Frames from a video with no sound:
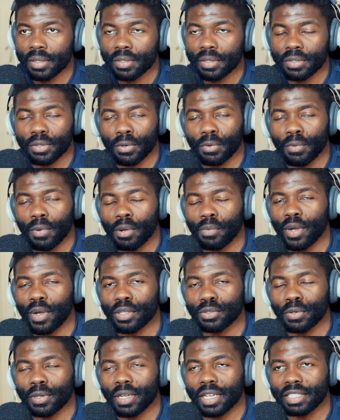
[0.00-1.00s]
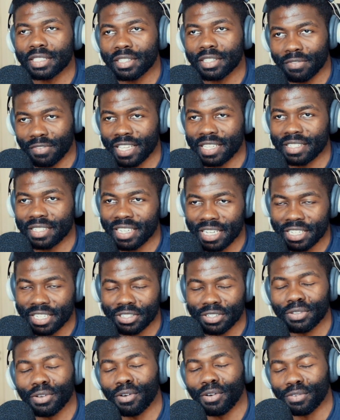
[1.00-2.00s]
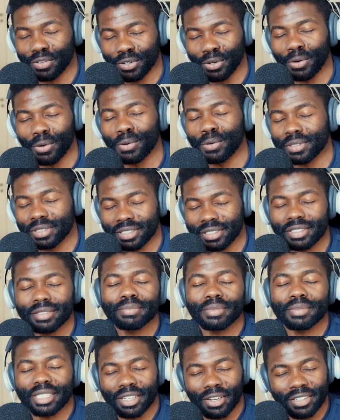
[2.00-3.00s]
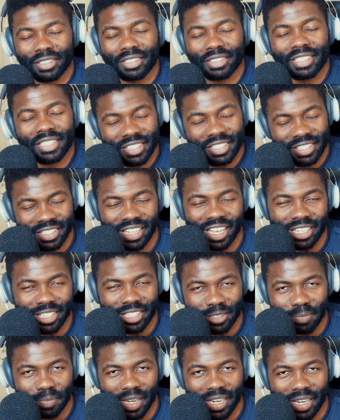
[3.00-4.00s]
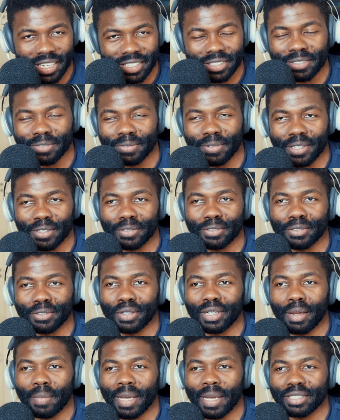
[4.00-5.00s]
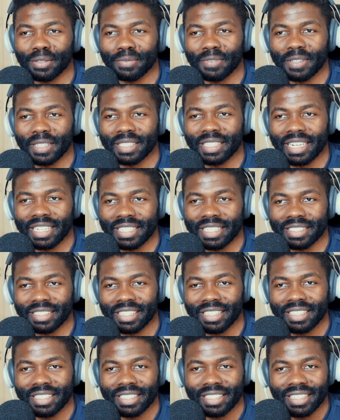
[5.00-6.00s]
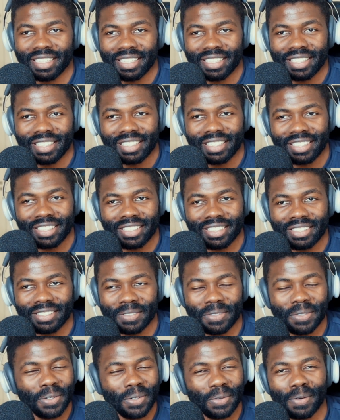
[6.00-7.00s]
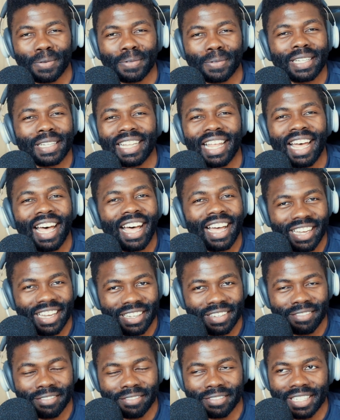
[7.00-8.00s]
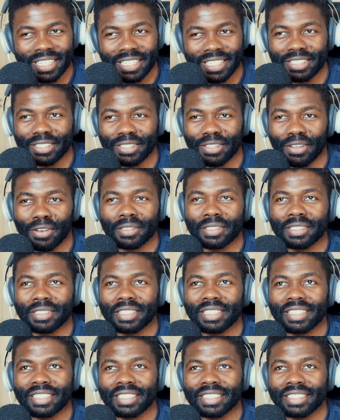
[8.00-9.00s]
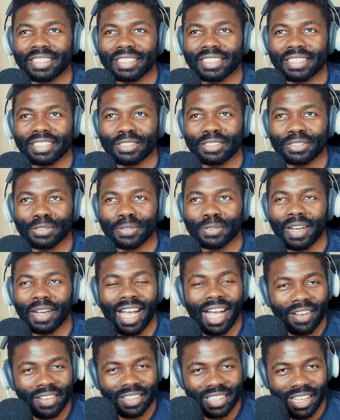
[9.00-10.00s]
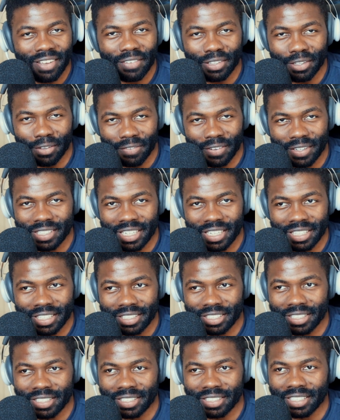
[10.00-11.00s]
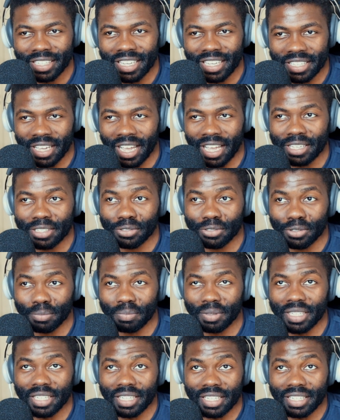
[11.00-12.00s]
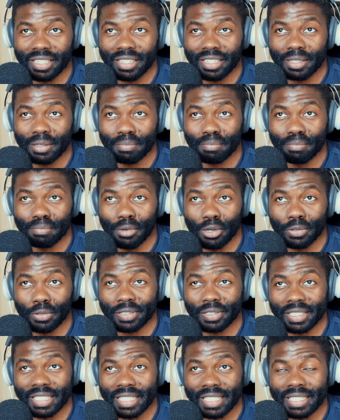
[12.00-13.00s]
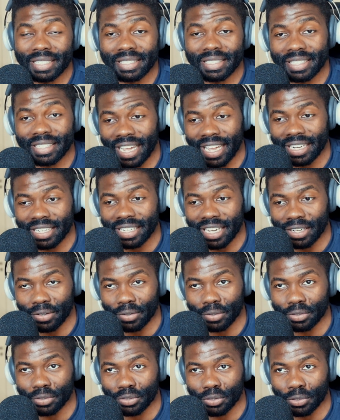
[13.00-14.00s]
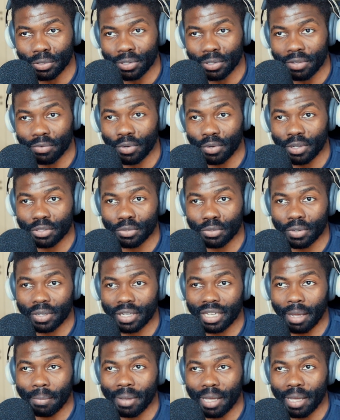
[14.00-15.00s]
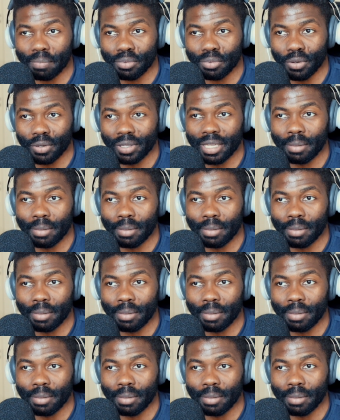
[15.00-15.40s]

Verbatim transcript: So when we're talking civilization, of course, because it's Dead Space, we're not talking about something that is quote-unquote alive. It's not to our level of intelligence, it has to be mostly dead, and also if we're talking about purely